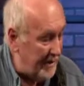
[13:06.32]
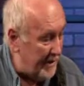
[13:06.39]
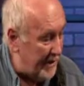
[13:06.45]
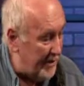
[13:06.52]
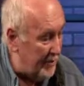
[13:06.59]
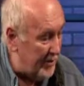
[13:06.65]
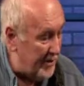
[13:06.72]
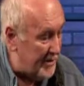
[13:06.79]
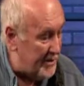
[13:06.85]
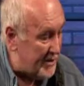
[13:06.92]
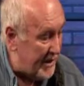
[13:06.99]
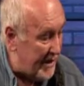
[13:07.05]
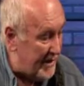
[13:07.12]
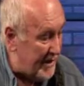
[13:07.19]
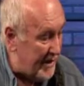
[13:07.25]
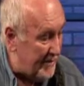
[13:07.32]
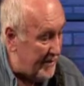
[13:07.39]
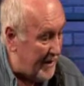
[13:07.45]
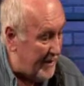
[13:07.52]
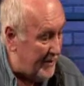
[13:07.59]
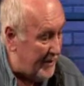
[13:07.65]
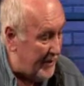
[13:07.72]
And I'm going to slide
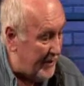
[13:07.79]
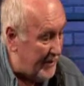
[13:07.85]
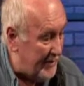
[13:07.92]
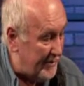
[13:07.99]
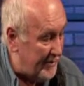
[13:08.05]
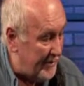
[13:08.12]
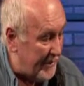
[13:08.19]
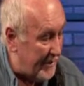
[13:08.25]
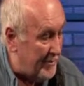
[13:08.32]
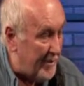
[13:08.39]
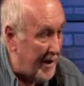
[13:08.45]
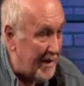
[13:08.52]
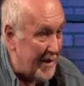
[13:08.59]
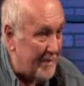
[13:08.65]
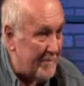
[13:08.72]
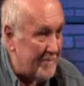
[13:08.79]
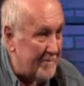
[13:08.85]
that down to E minor.